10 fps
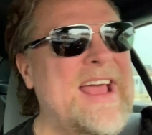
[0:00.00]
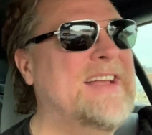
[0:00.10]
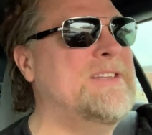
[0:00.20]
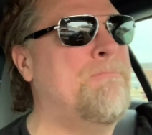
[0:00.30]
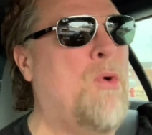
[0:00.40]

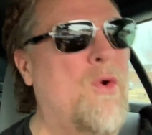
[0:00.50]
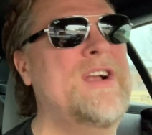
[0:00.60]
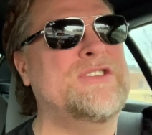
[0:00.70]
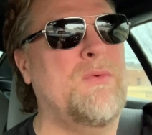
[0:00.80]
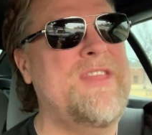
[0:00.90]
as
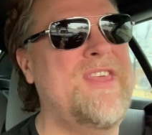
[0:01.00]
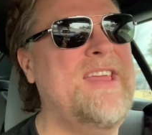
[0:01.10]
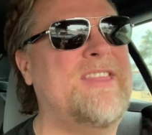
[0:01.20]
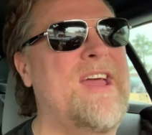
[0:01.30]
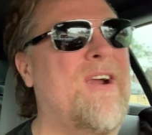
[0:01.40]
important as we
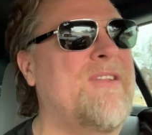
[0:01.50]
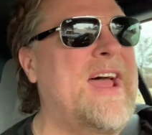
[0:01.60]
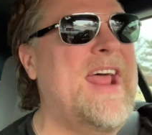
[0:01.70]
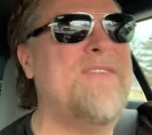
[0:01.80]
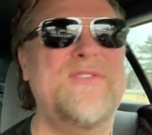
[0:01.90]
think they are,
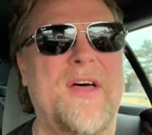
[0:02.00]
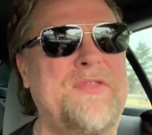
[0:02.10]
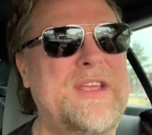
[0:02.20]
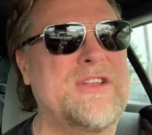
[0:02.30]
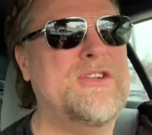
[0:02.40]
that have nothing